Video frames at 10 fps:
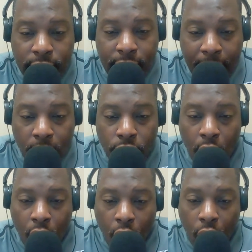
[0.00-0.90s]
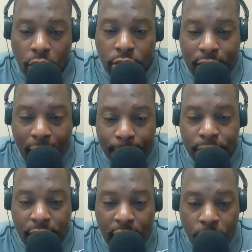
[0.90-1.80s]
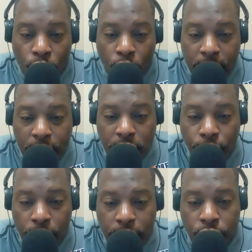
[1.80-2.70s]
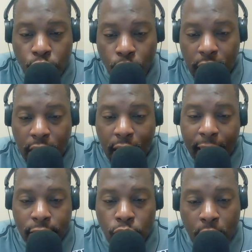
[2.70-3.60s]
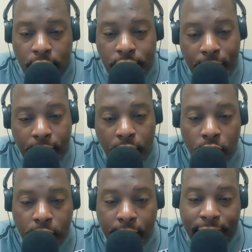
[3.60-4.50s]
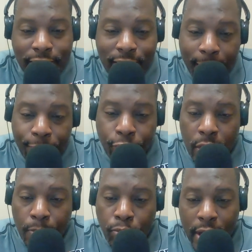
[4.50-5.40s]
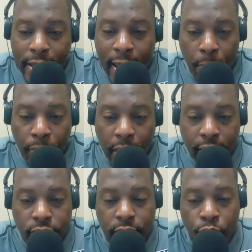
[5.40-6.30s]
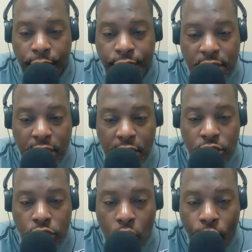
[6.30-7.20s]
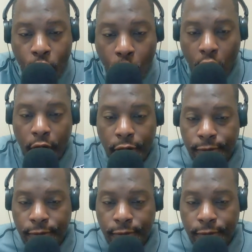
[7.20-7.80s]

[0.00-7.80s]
down our top 10 rankings for this week, as well as take a look at the top 3 breakout players that we've seen so far.